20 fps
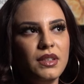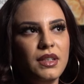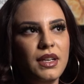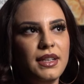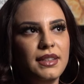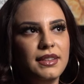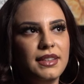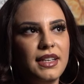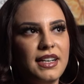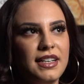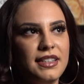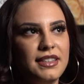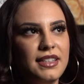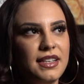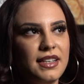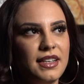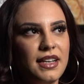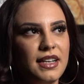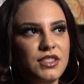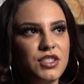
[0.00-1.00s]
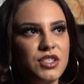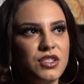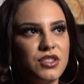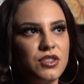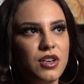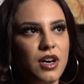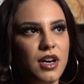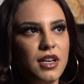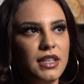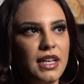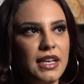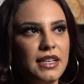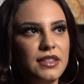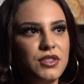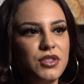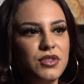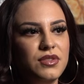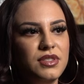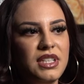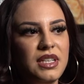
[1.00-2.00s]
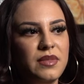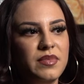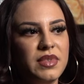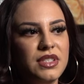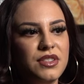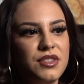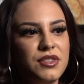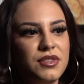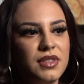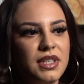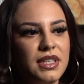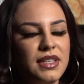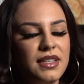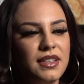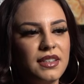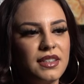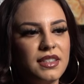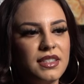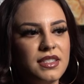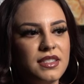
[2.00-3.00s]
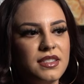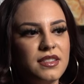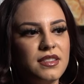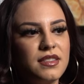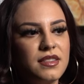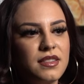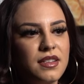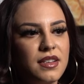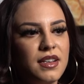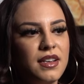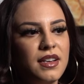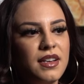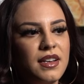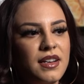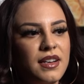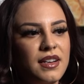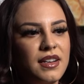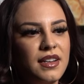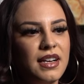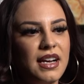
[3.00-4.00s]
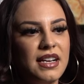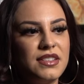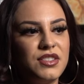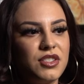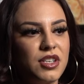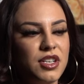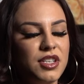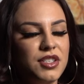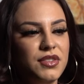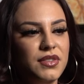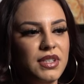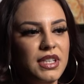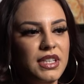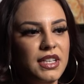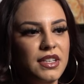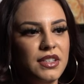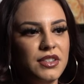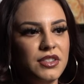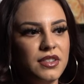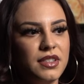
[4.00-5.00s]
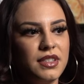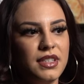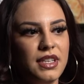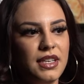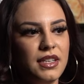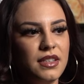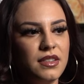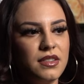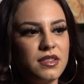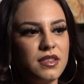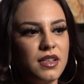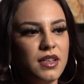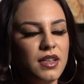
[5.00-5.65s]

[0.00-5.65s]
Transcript: And then I think I just got like too deep into it because I started doing other things.